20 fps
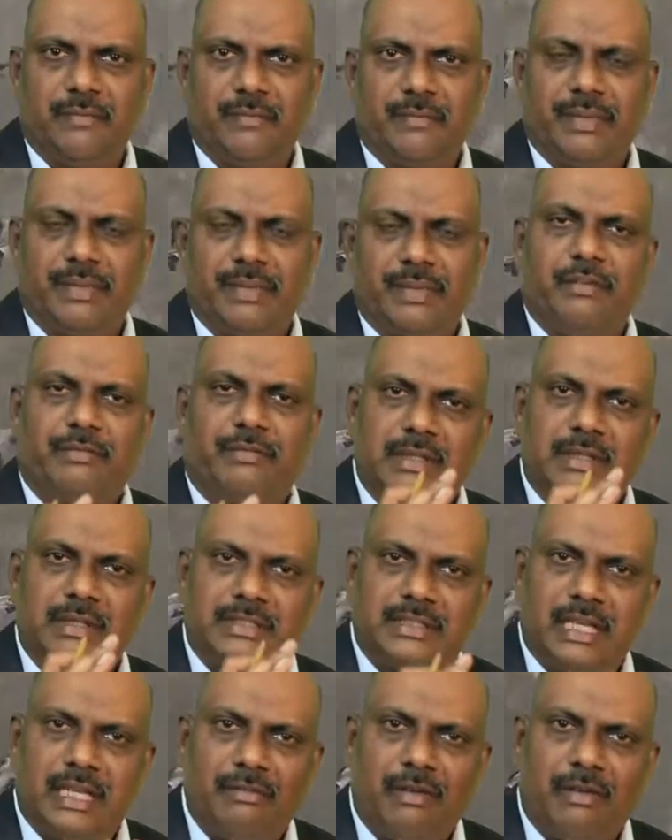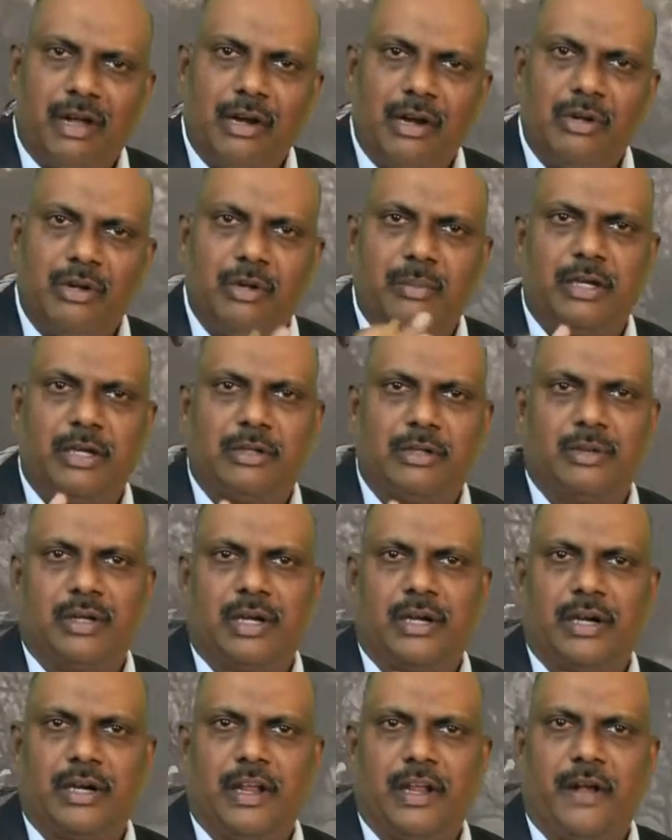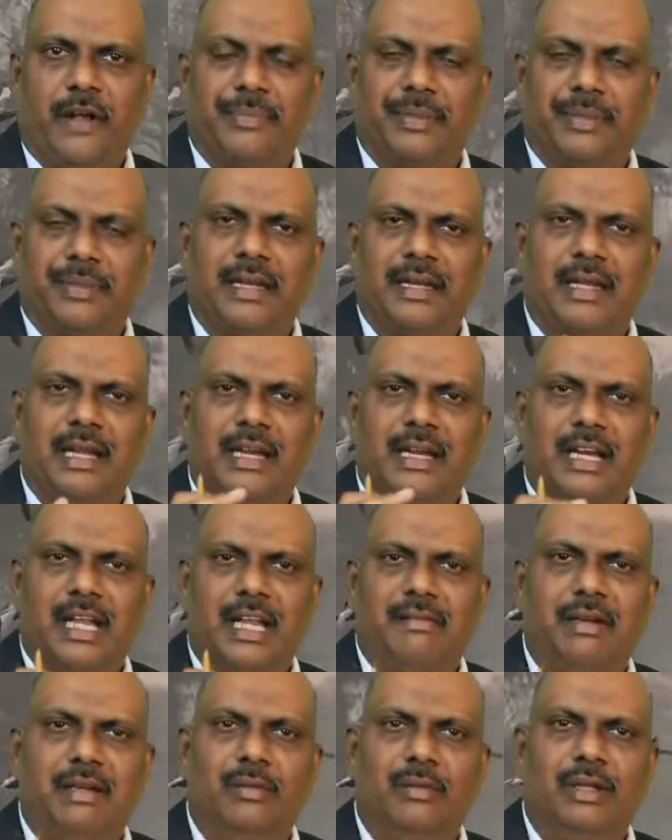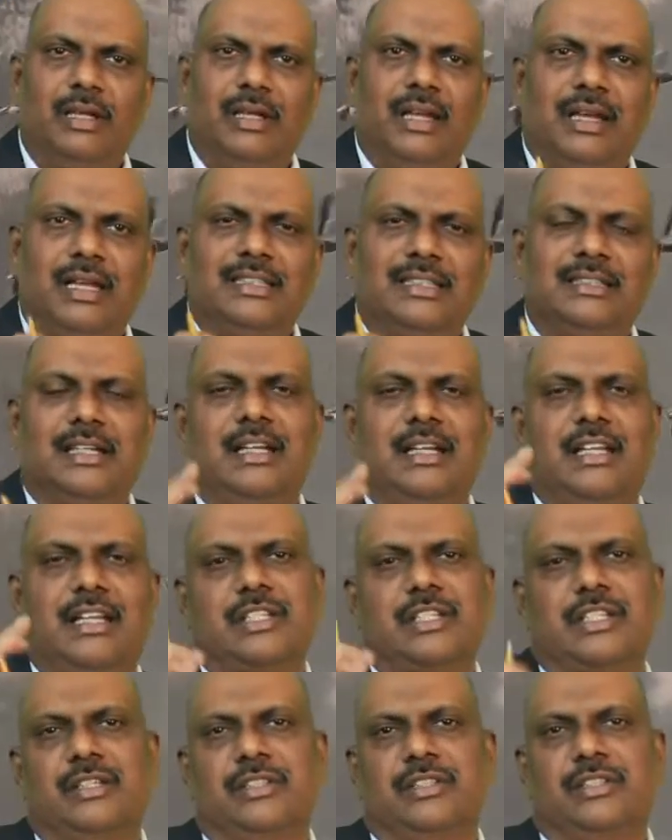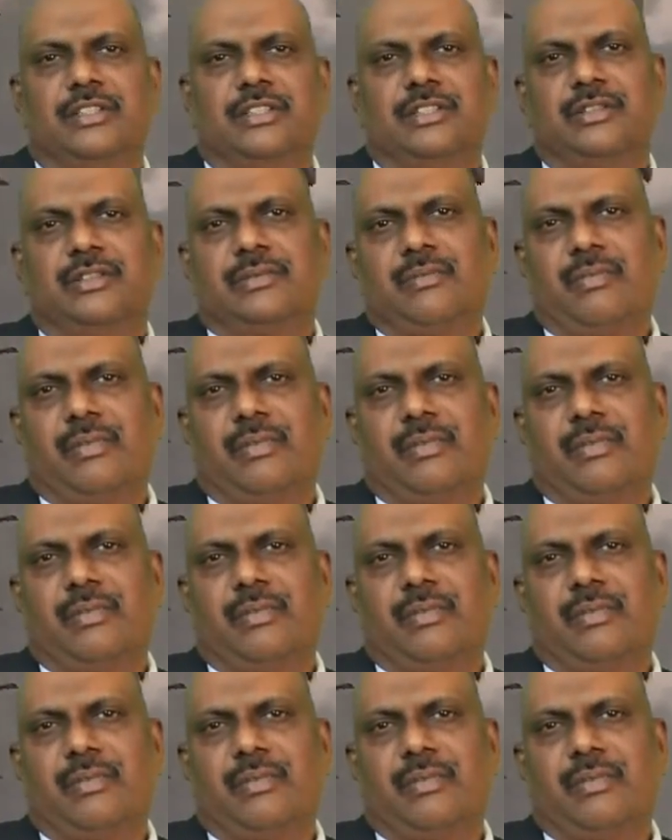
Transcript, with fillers: from the cell wall to mitochondria, it can travel a lesser distance